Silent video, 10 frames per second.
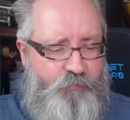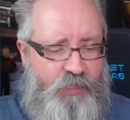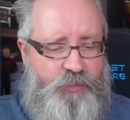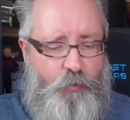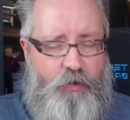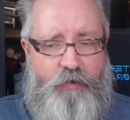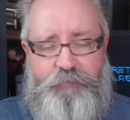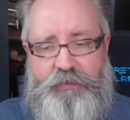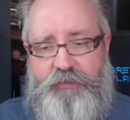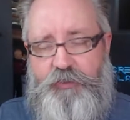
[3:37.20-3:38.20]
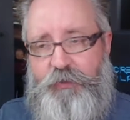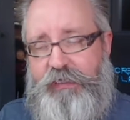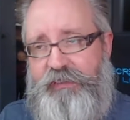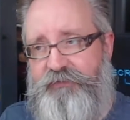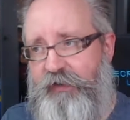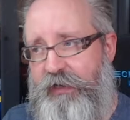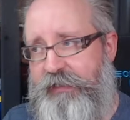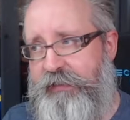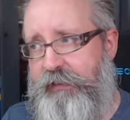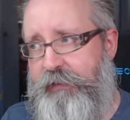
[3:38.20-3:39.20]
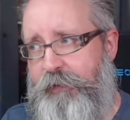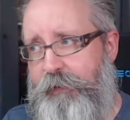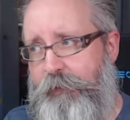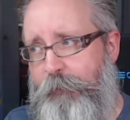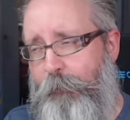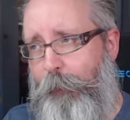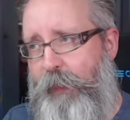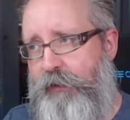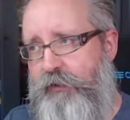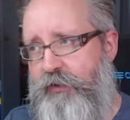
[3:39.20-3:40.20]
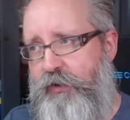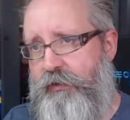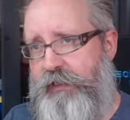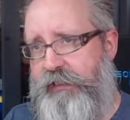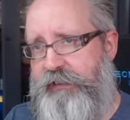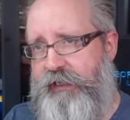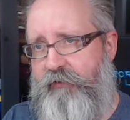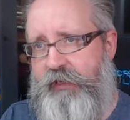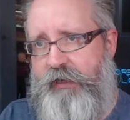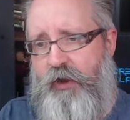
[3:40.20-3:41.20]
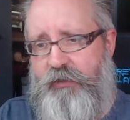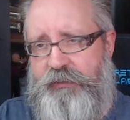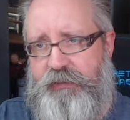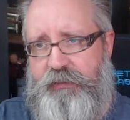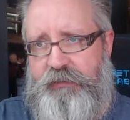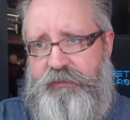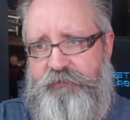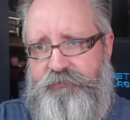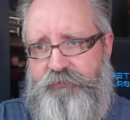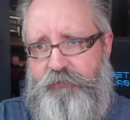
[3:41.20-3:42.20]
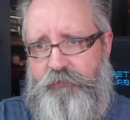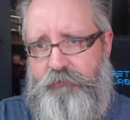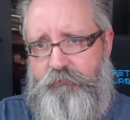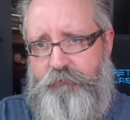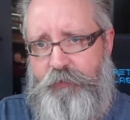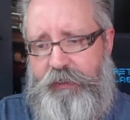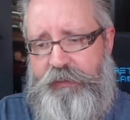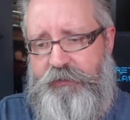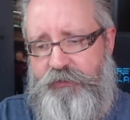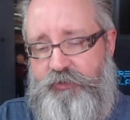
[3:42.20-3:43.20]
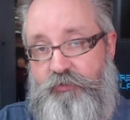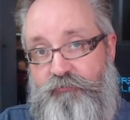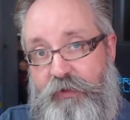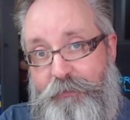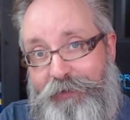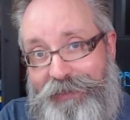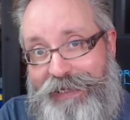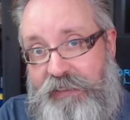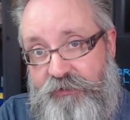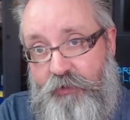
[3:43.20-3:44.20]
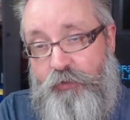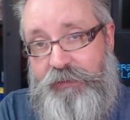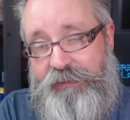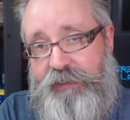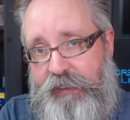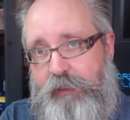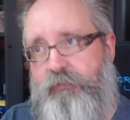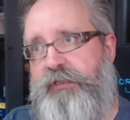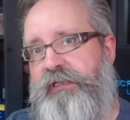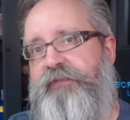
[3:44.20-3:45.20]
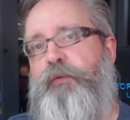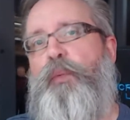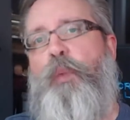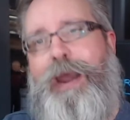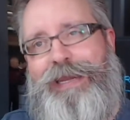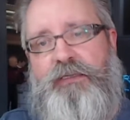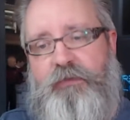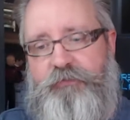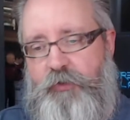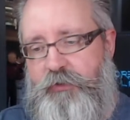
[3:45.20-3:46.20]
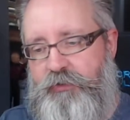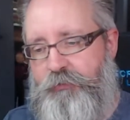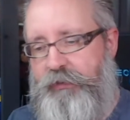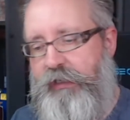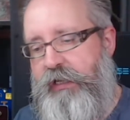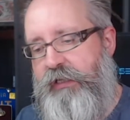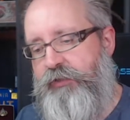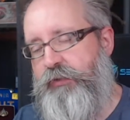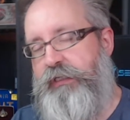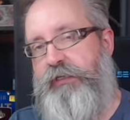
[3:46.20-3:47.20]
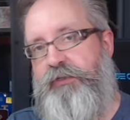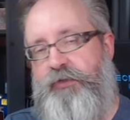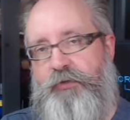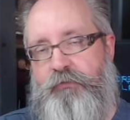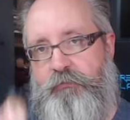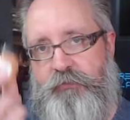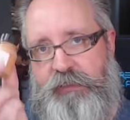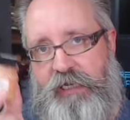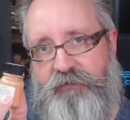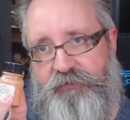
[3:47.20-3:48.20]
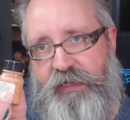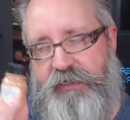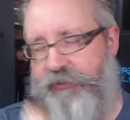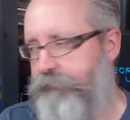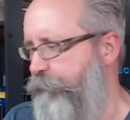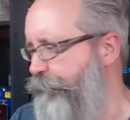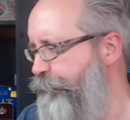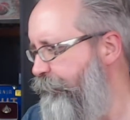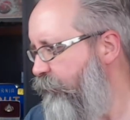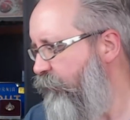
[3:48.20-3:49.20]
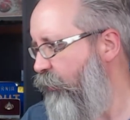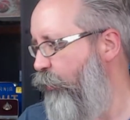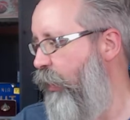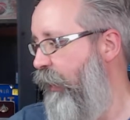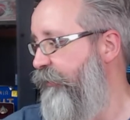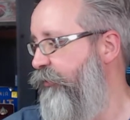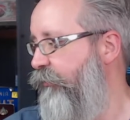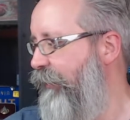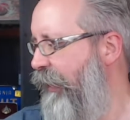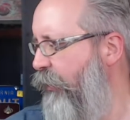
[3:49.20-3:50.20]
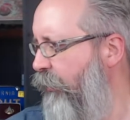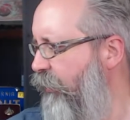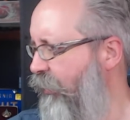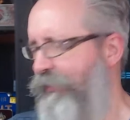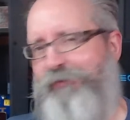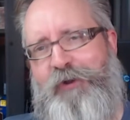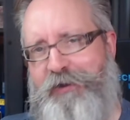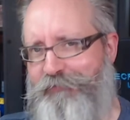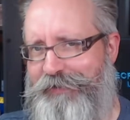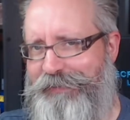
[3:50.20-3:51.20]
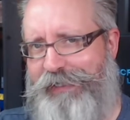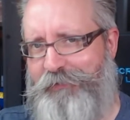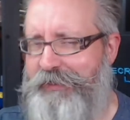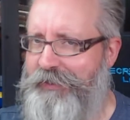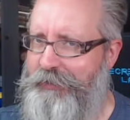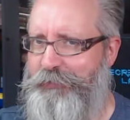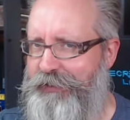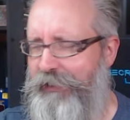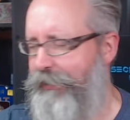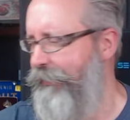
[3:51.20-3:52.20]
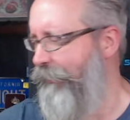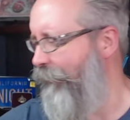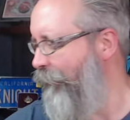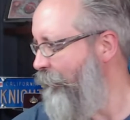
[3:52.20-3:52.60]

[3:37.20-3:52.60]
So what I've been doing is finding not necessarily alternative paints to replace those exactly, but different ways of doing something. So instead of doing tan flash, what I do now, I've got it written down because I'm still learning it,